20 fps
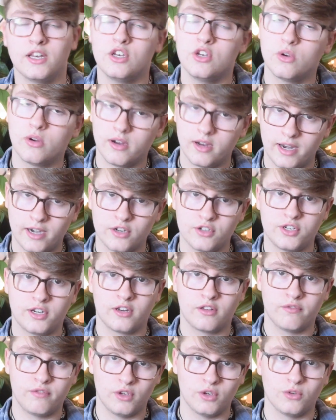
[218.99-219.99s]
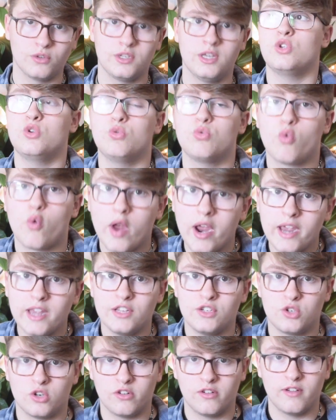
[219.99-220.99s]
in your energetic field, you
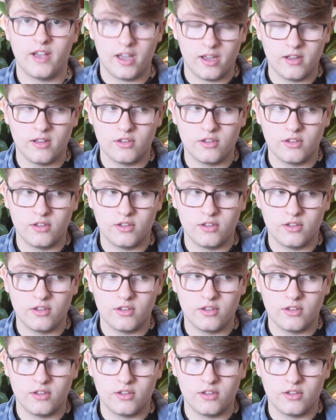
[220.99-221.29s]
raise your